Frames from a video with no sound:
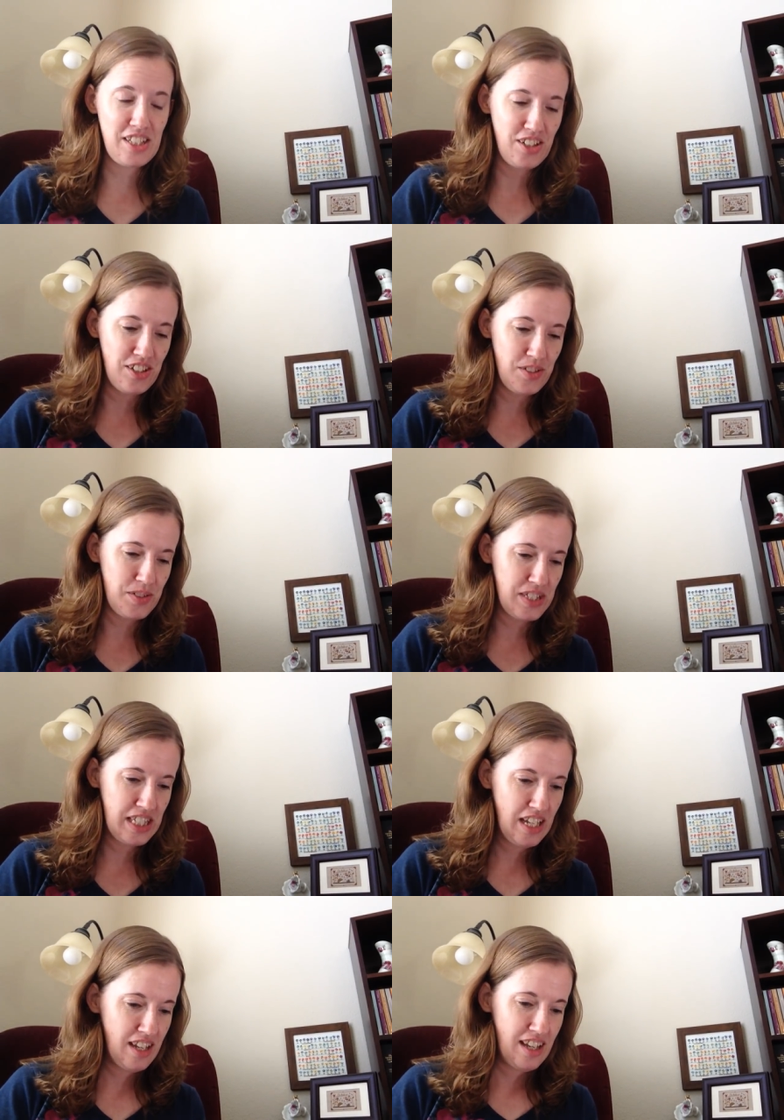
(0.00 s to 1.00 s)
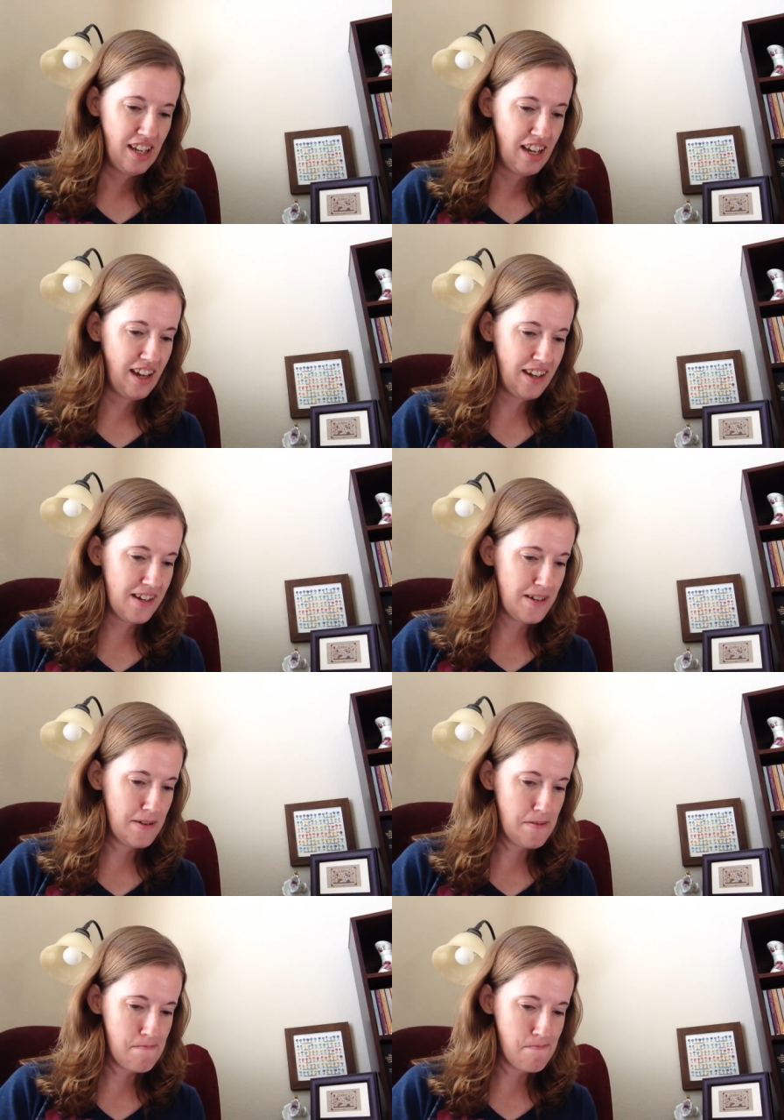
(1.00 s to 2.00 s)
good use.
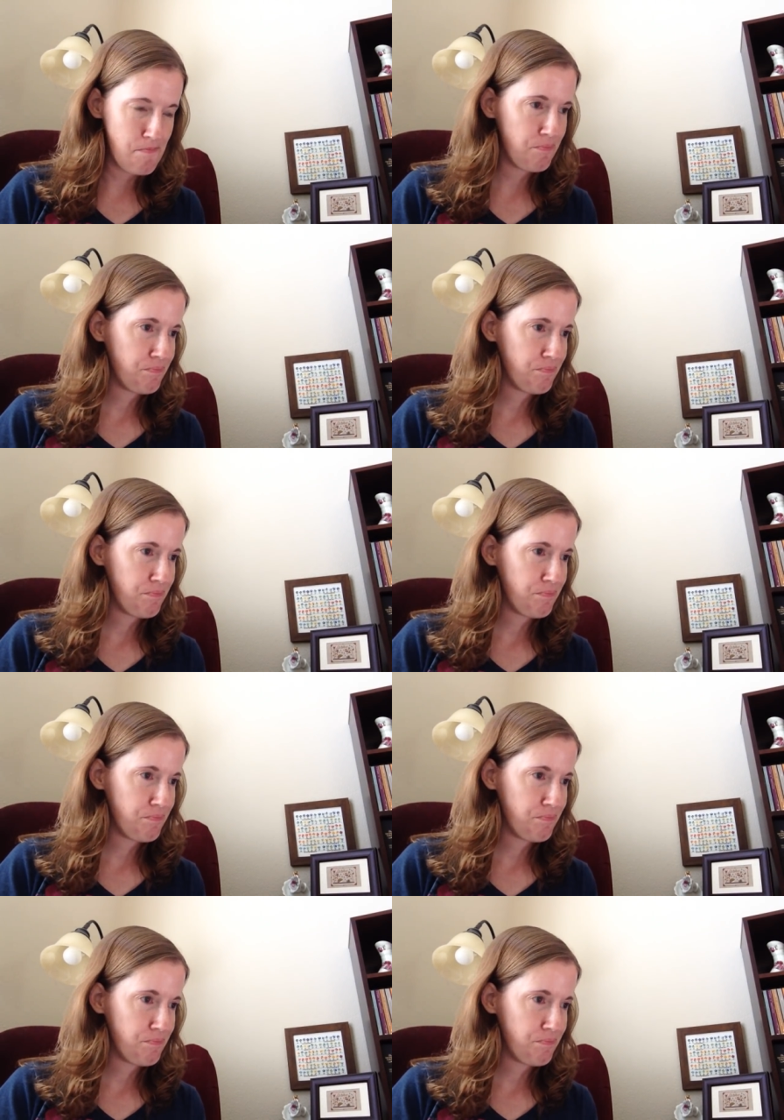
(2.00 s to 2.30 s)
Um,